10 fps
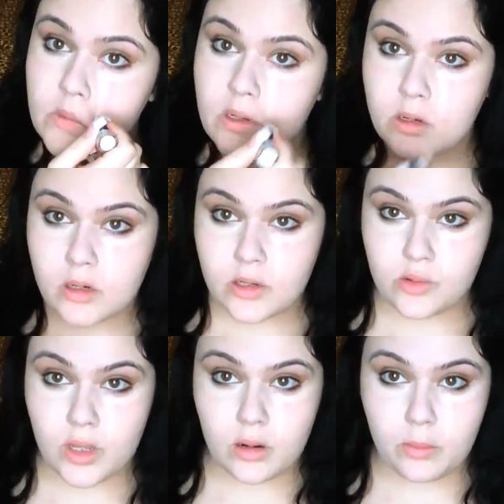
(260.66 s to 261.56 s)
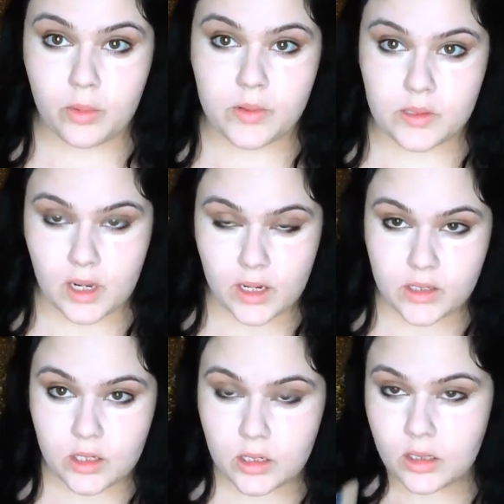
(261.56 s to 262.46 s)
So you're gonna do that on both
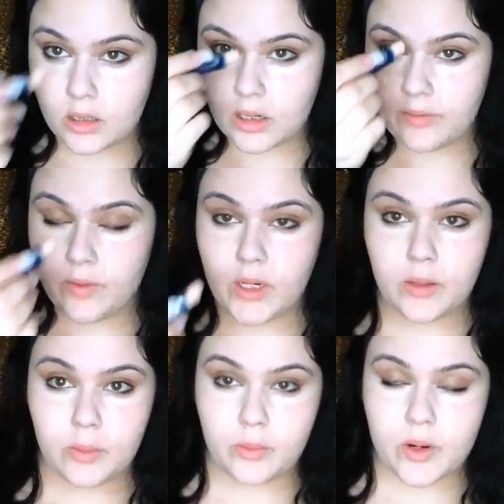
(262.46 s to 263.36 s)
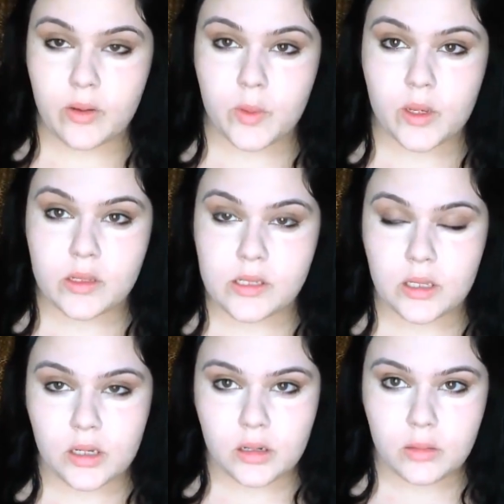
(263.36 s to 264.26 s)
sides. You're gonna look kind of funny when we're done with the
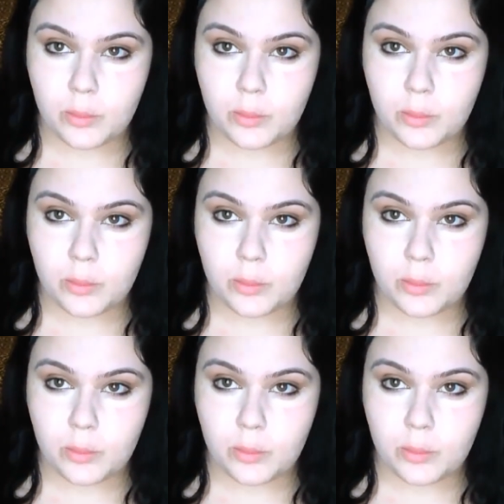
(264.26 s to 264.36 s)
concealer,